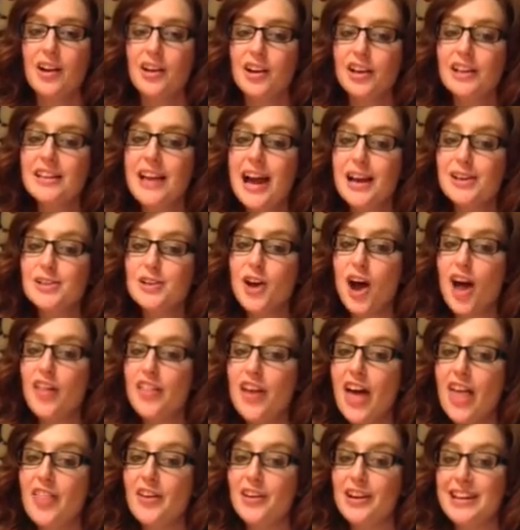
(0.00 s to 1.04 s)
Good luck to all
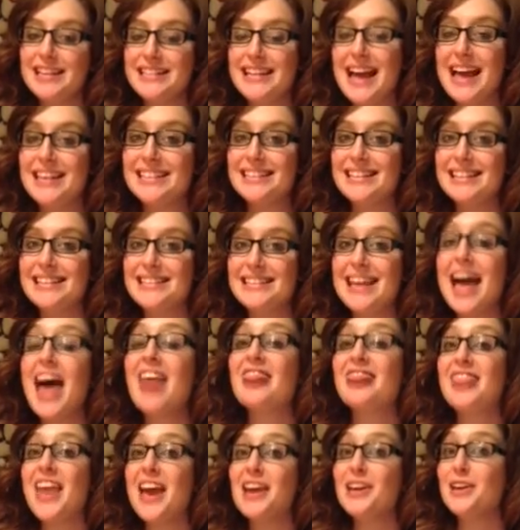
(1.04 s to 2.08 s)
the other contestants,
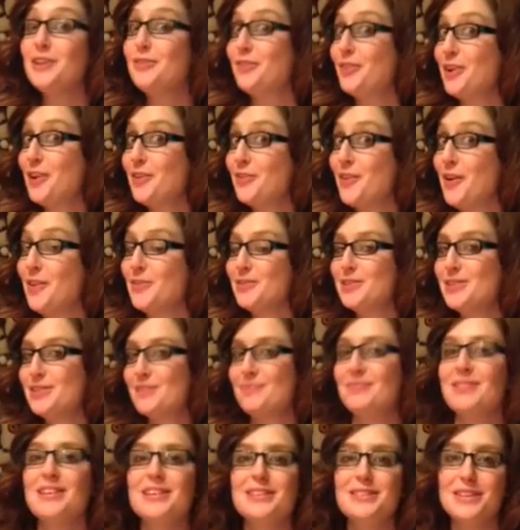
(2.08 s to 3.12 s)
and thank you for your votes.
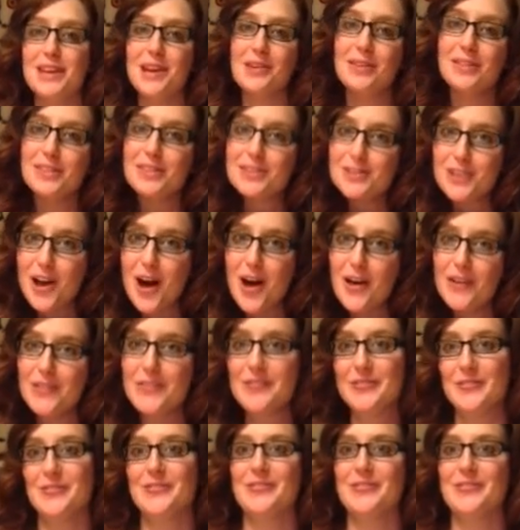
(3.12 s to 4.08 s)
See you at the show!